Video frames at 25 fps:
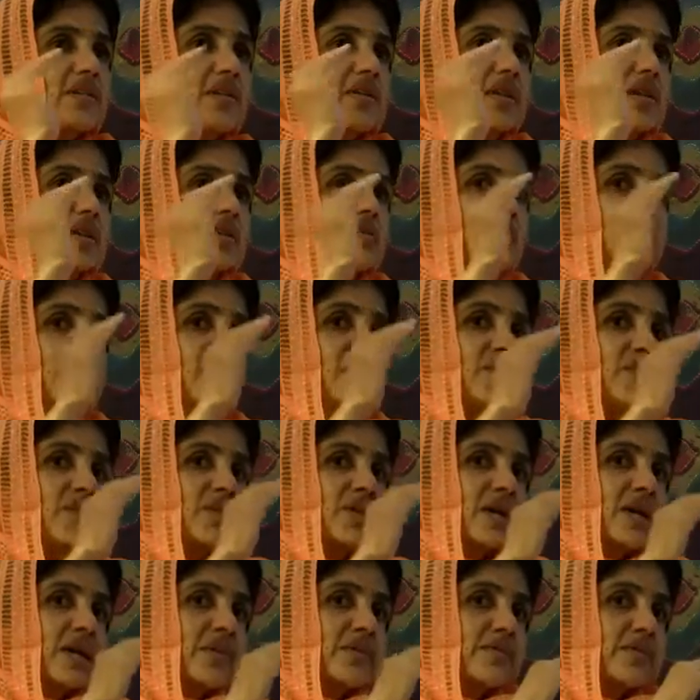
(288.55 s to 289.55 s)
also
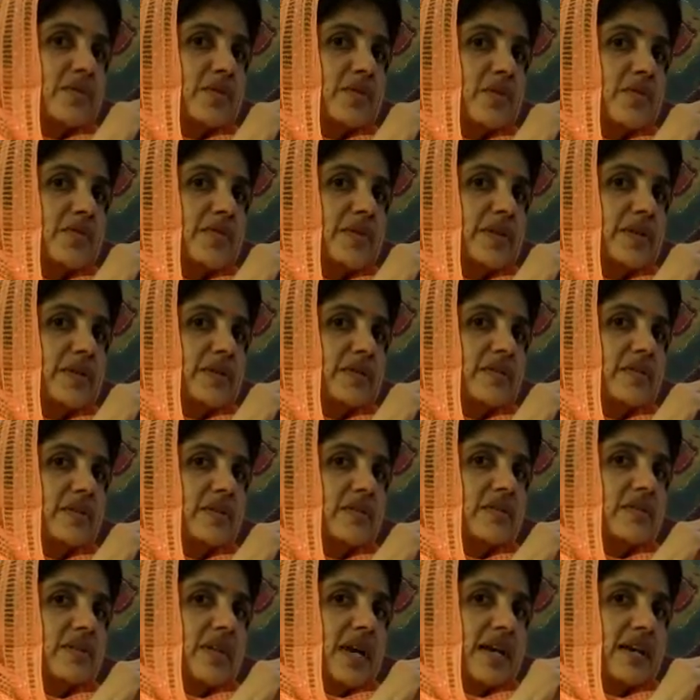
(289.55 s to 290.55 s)
comes over to this
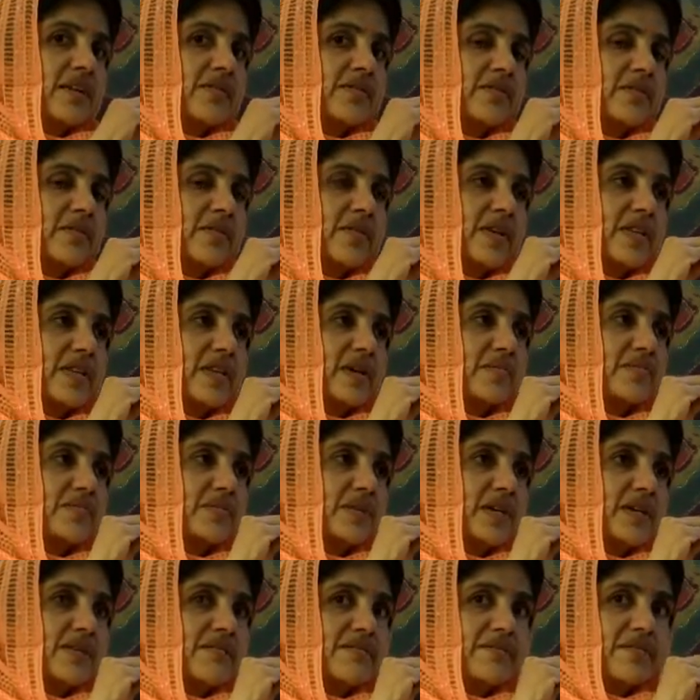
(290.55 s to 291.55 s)
side of the Veda
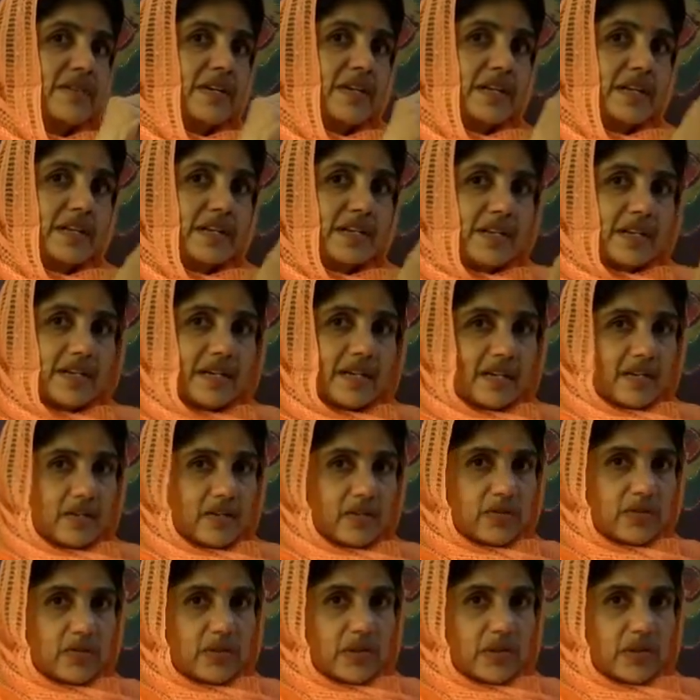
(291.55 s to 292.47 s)
briefly to